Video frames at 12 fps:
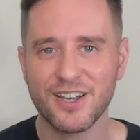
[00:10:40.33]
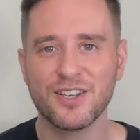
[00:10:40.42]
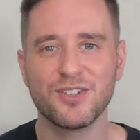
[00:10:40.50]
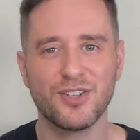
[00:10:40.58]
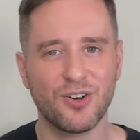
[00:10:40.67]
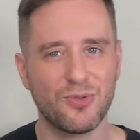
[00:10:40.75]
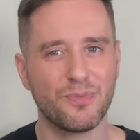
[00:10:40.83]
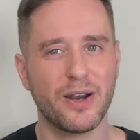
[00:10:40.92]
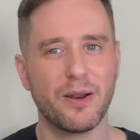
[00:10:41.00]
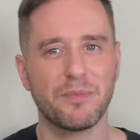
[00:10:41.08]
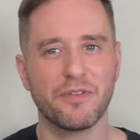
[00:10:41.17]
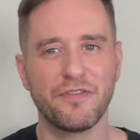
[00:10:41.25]
So my
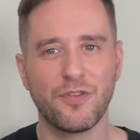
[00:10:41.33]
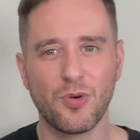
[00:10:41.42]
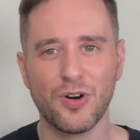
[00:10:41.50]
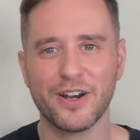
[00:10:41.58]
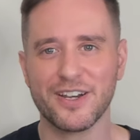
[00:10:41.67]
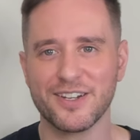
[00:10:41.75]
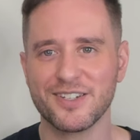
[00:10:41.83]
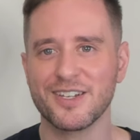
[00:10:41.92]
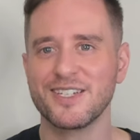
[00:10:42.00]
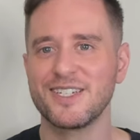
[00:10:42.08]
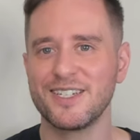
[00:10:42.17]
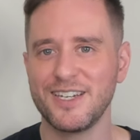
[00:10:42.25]
number four is
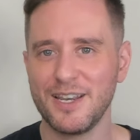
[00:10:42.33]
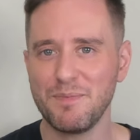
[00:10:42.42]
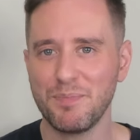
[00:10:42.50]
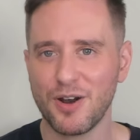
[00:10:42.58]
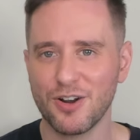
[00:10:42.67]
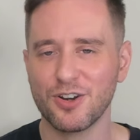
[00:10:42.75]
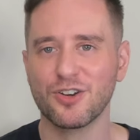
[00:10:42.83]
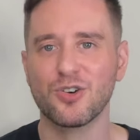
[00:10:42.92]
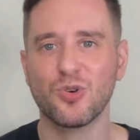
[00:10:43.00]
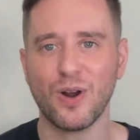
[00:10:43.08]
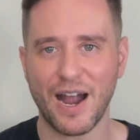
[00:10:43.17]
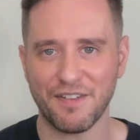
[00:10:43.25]
Steampunk
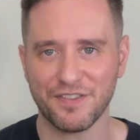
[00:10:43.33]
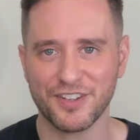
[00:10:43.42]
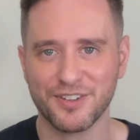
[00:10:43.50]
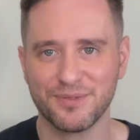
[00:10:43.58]
Craft.